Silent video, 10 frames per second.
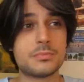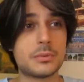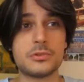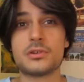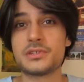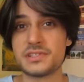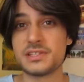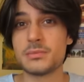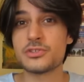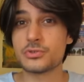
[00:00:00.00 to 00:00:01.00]
popular
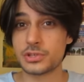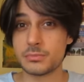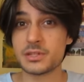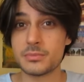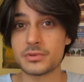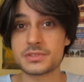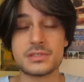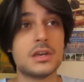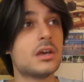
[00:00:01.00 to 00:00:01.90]
cinema, to comic books,